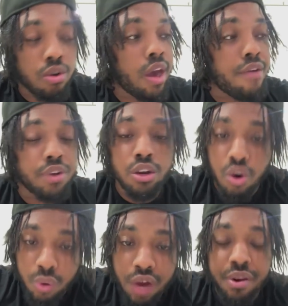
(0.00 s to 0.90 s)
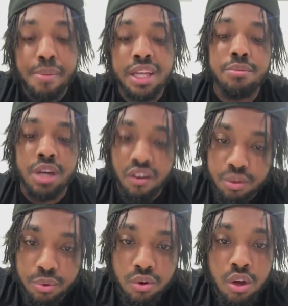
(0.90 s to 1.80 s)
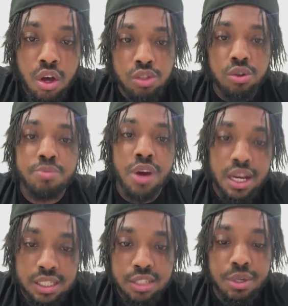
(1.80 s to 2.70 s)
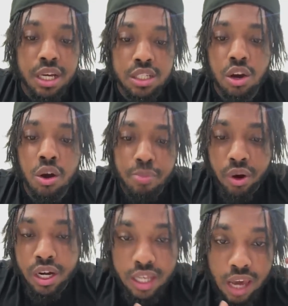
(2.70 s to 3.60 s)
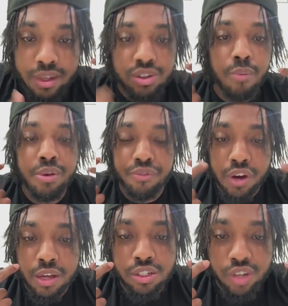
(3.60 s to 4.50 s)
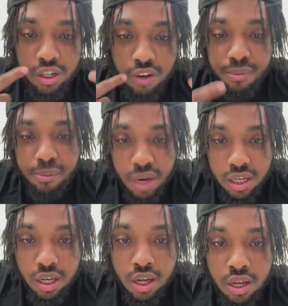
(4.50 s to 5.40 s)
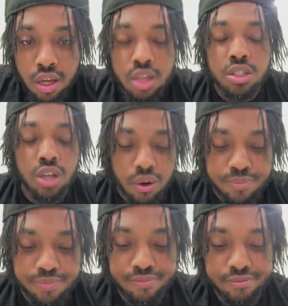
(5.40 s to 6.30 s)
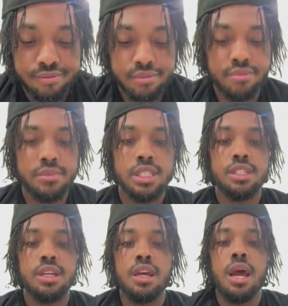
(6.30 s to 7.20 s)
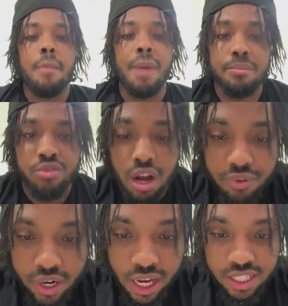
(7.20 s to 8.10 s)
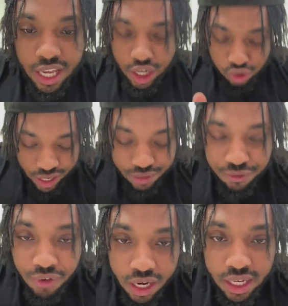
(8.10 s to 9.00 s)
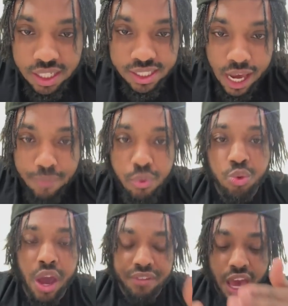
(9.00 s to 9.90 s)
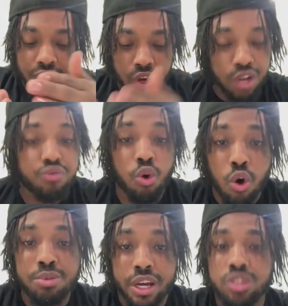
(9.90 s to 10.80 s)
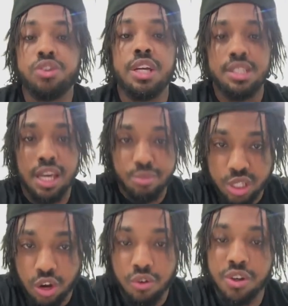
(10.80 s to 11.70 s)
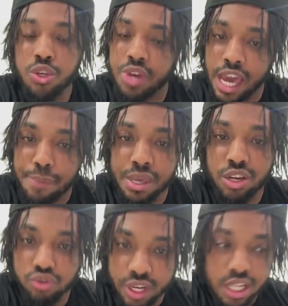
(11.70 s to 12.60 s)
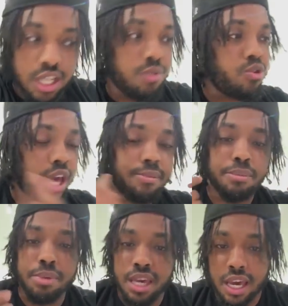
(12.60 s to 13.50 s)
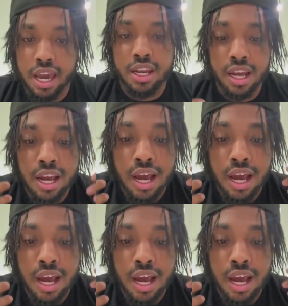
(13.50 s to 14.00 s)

go half on the note, whatever to make them comfortable through the process because it's all part of the game. That's why I'm be fucking tricking off my money. So my brother is a great fucking example. You have to have good role players on your team too. You can't be greedy. You can't be big headed.